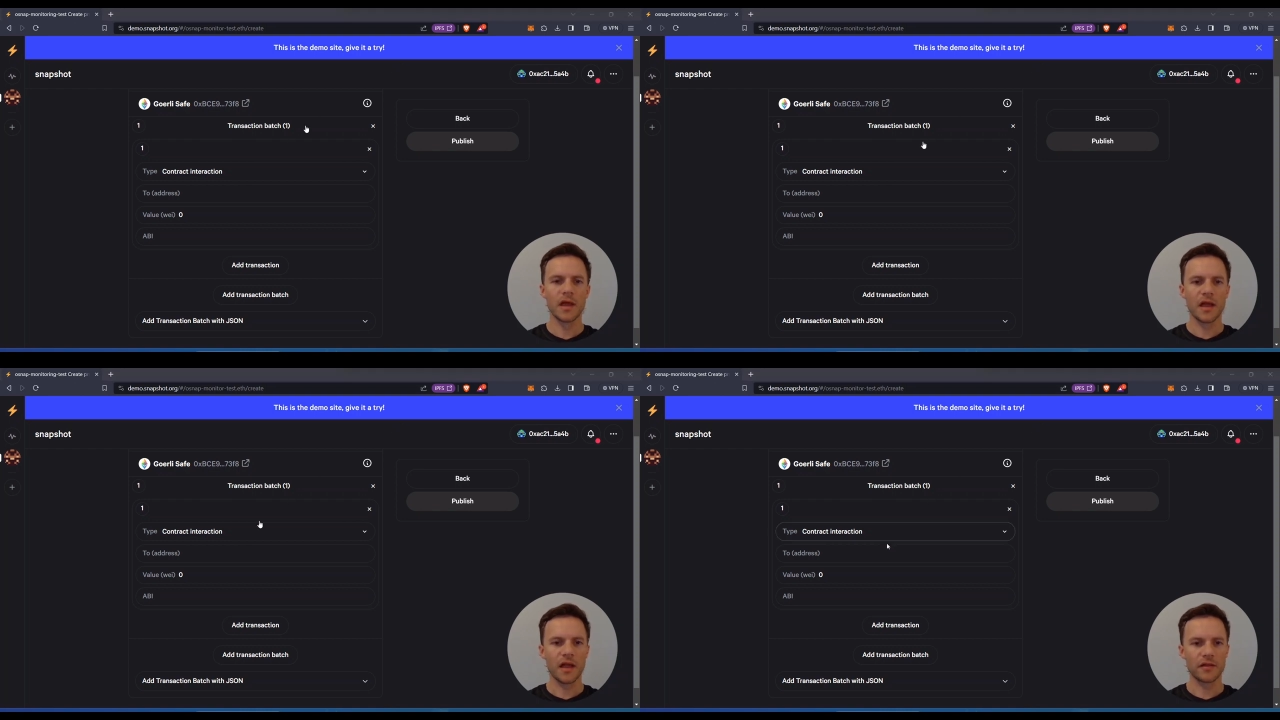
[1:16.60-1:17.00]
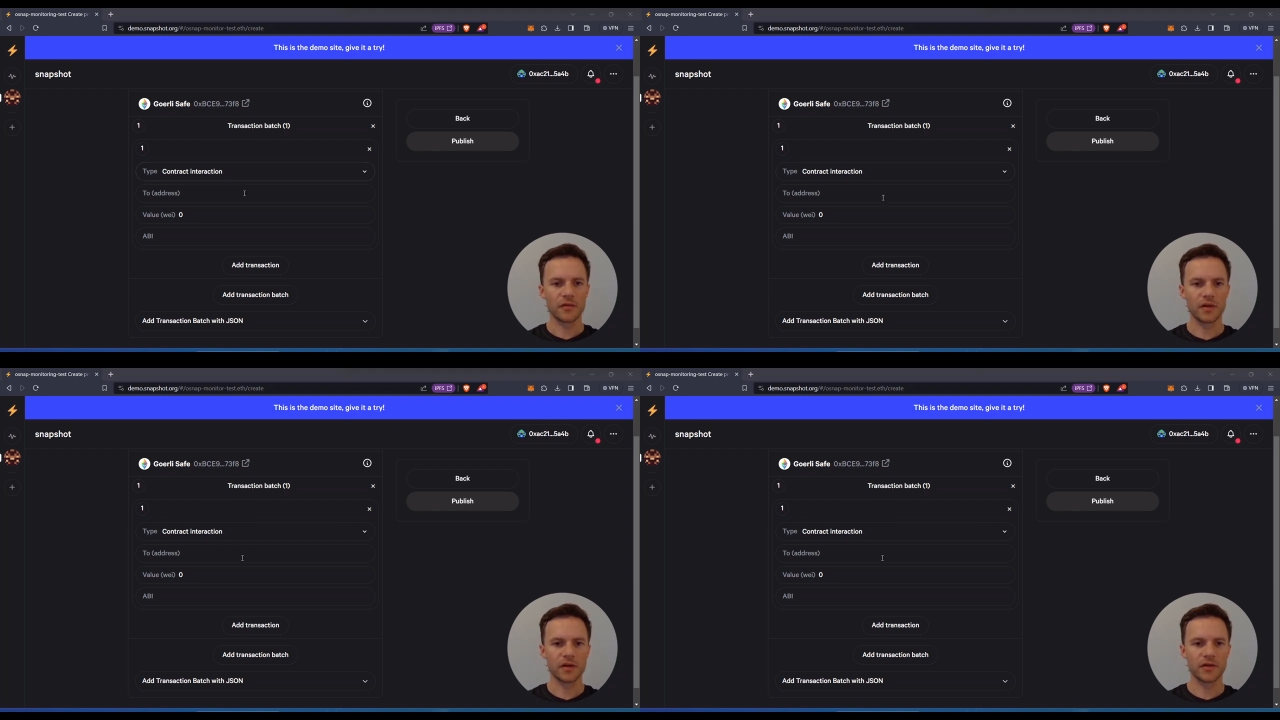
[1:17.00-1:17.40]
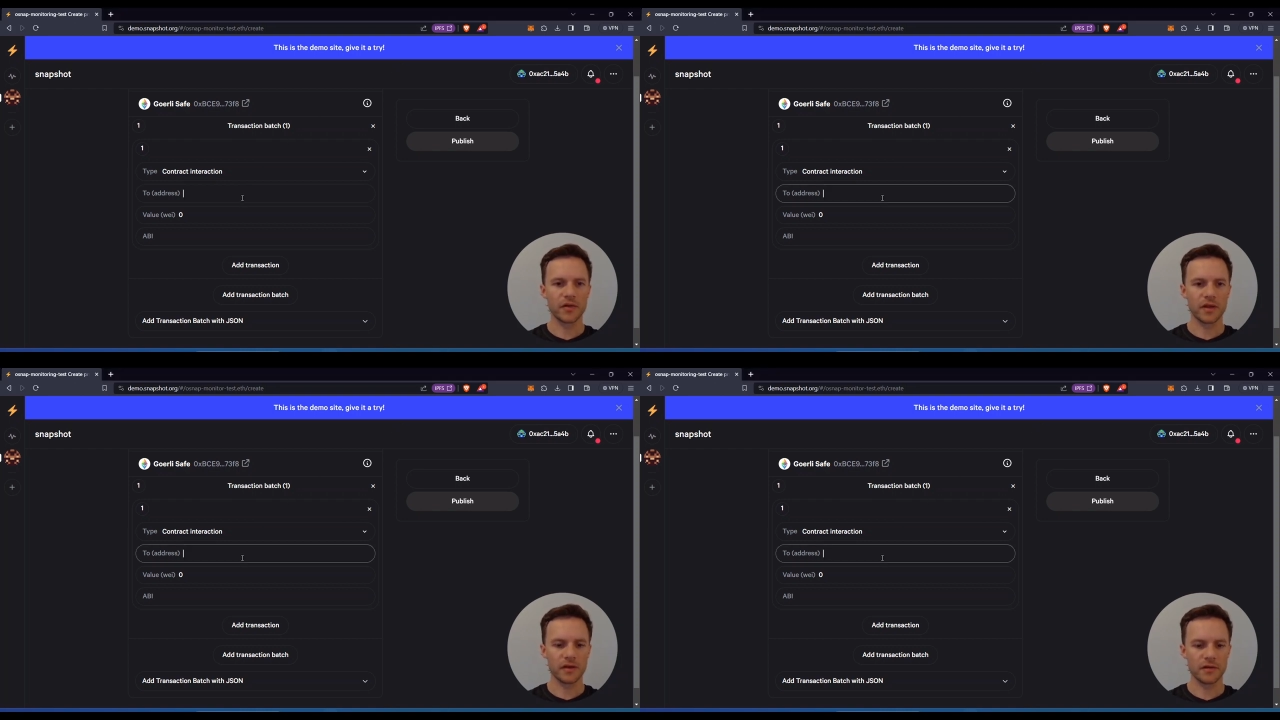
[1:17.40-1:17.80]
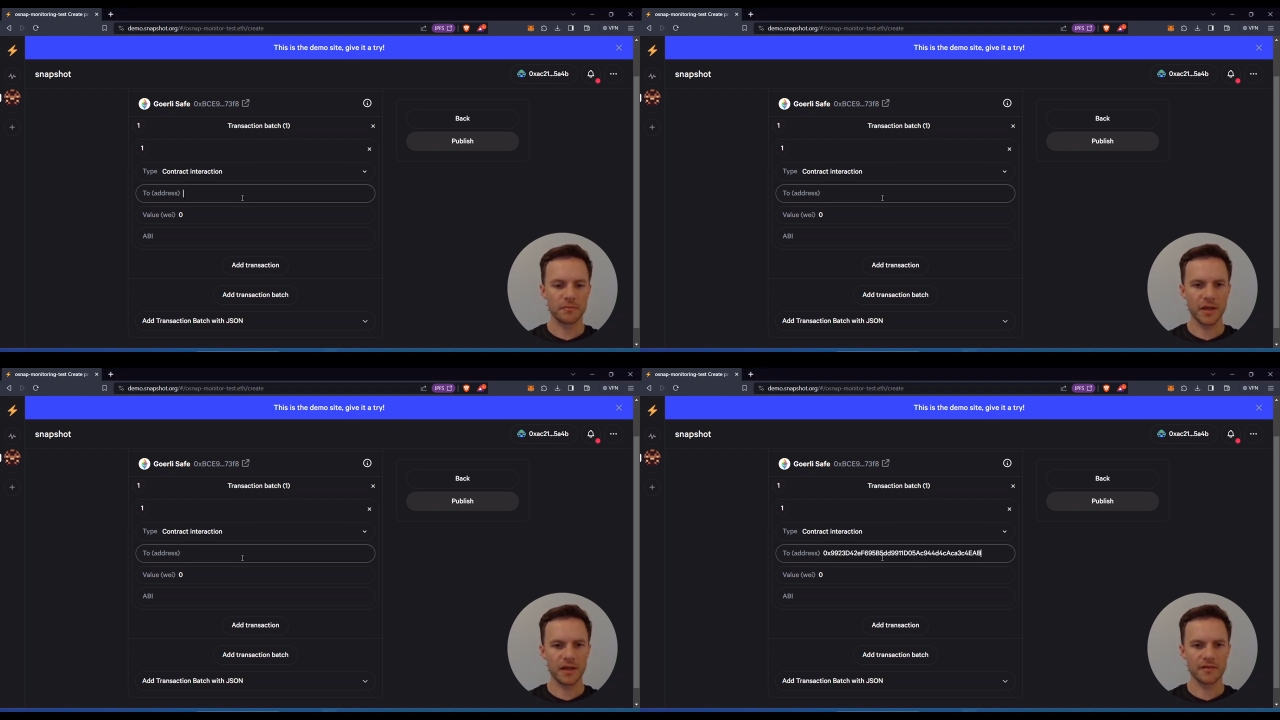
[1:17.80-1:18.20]
And so here you can
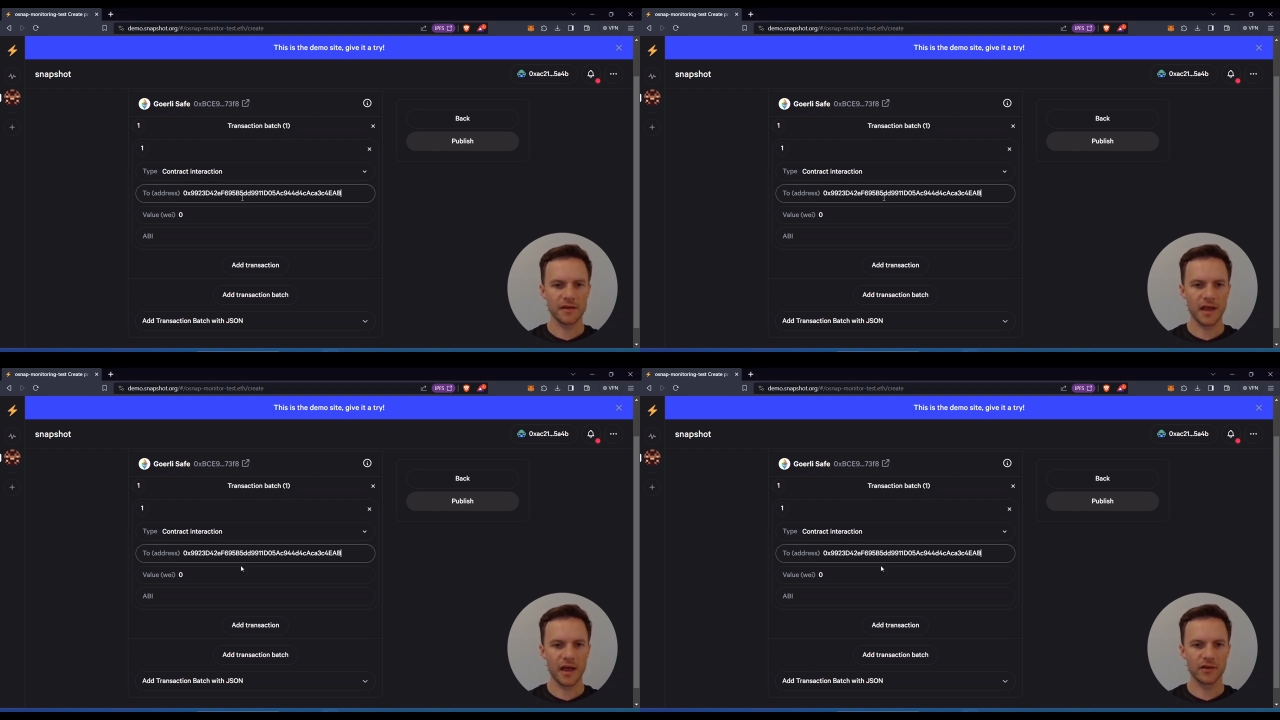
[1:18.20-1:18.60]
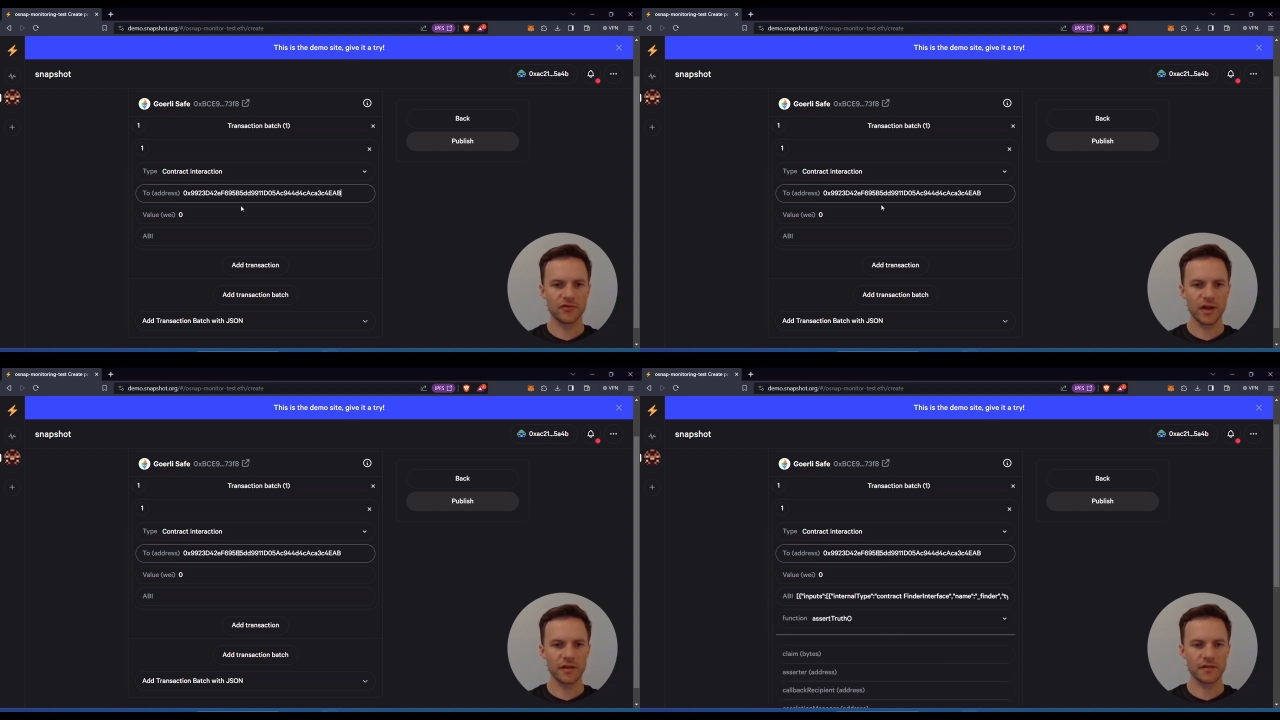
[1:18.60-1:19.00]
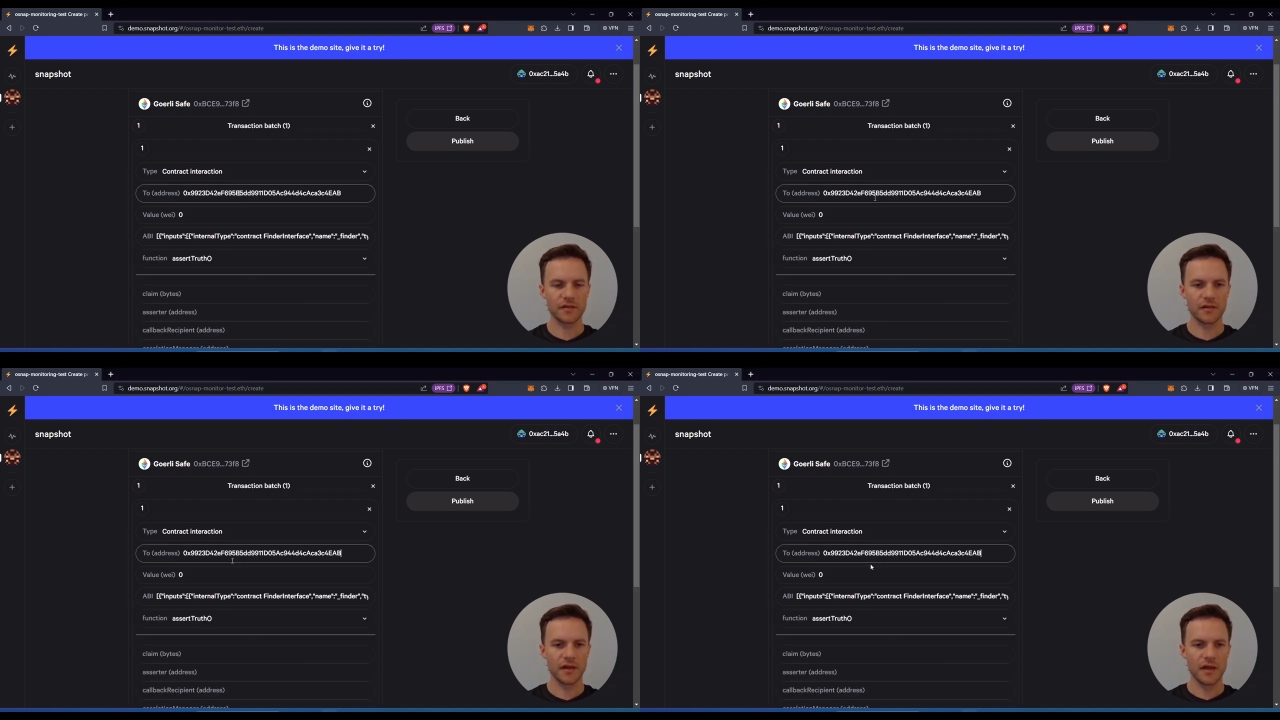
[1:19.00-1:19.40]
paste an address,